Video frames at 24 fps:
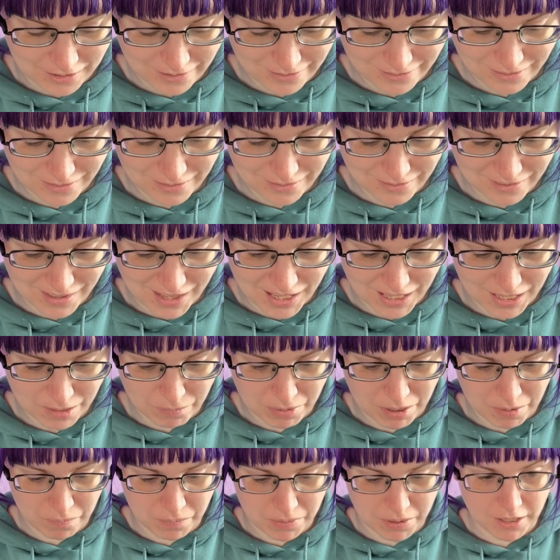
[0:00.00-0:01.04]
This looks like it
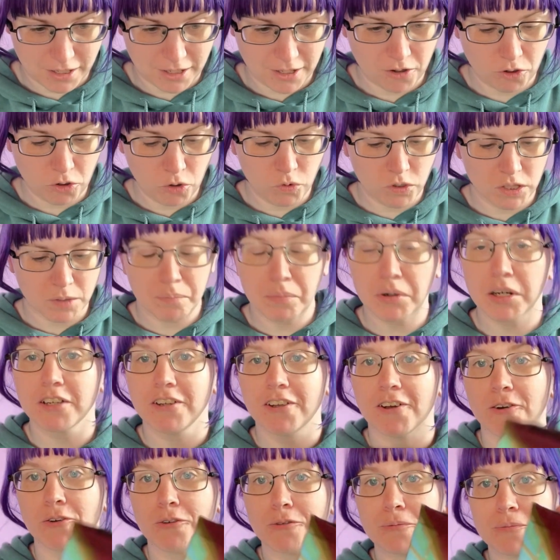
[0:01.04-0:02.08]
might be, ooh, it's a book
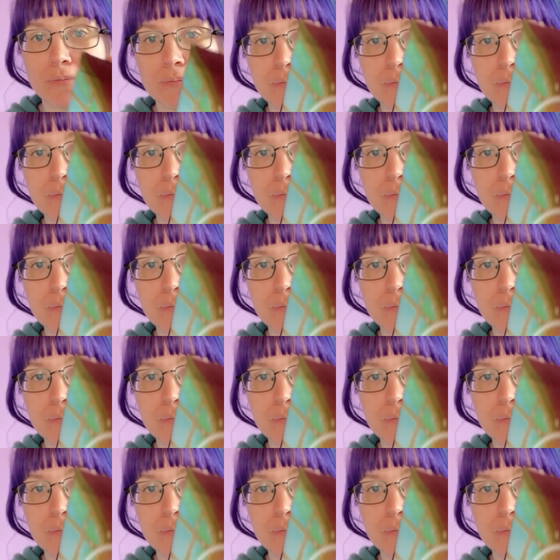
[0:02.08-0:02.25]
tote.